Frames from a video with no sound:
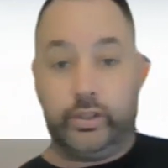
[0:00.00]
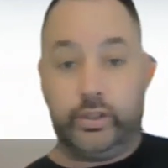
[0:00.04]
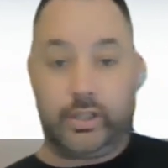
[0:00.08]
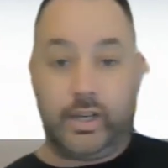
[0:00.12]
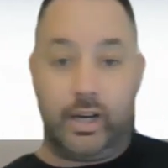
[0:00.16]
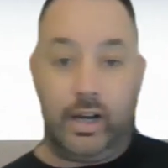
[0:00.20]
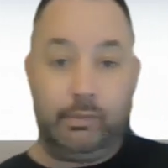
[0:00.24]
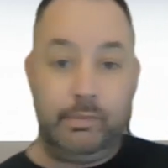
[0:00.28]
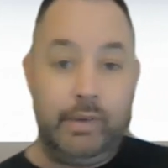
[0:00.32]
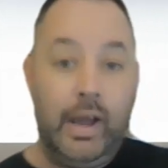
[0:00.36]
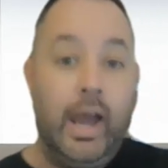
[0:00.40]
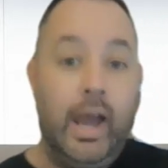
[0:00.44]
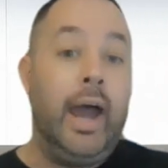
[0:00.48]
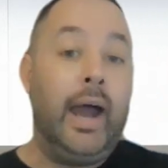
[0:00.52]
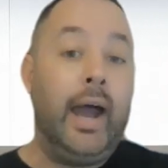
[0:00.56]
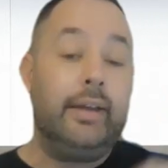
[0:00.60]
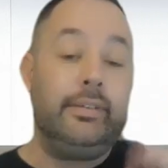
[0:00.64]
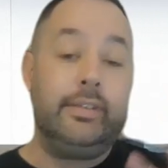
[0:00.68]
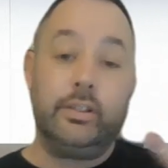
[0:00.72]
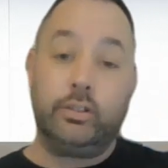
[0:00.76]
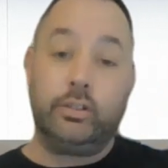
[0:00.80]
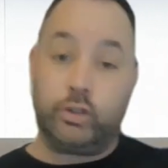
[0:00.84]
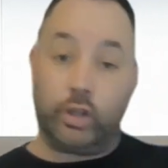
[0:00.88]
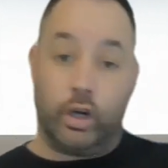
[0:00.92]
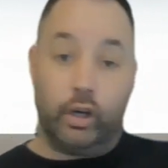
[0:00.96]
the time.
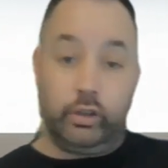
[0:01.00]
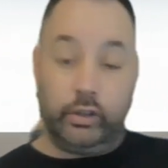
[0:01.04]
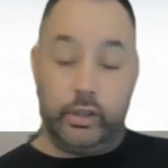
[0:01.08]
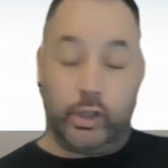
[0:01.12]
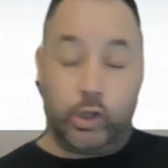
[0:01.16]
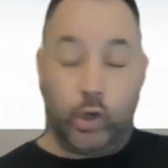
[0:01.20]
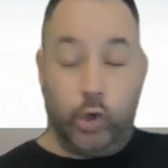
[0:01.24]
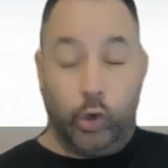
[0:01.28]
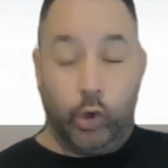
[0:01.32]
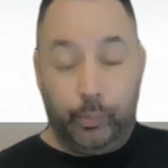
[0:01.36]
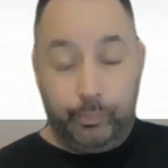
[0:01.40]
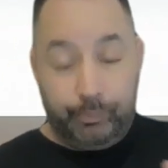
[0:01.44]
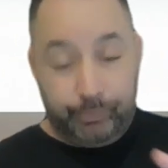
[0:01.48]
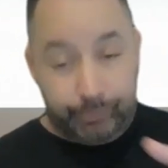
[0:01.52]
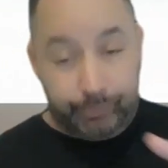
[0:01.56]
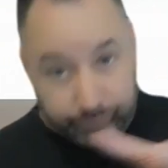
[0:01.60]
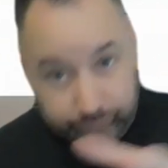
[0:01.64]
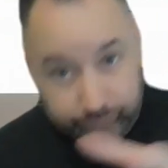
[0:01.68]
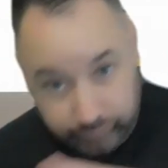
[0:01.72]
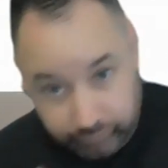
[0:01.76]
And that's totally cool.